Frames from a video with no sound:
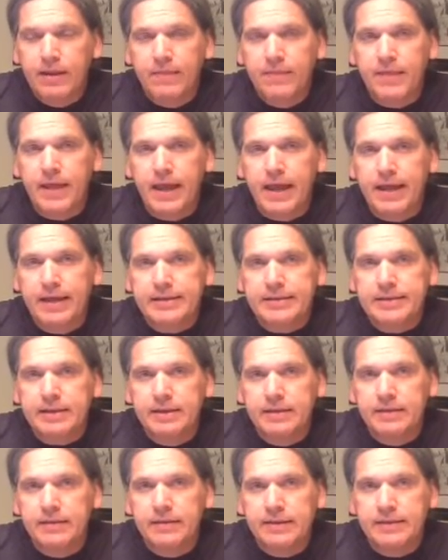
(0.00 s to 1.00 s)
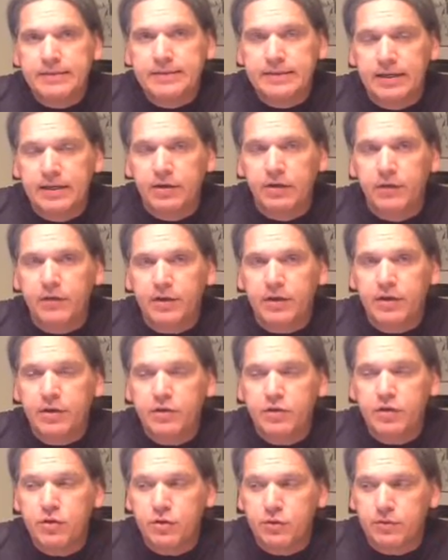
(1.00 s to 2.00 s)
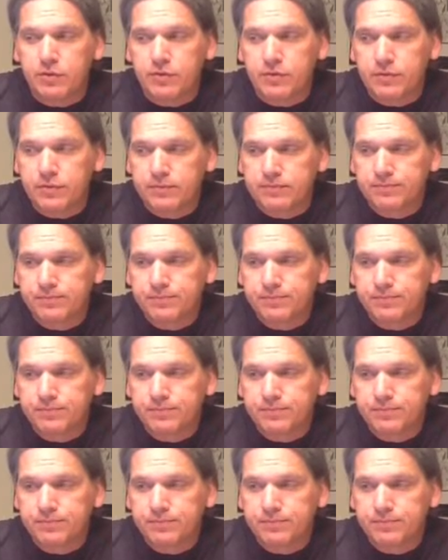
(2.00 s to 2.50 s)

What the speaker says: that the cell can use.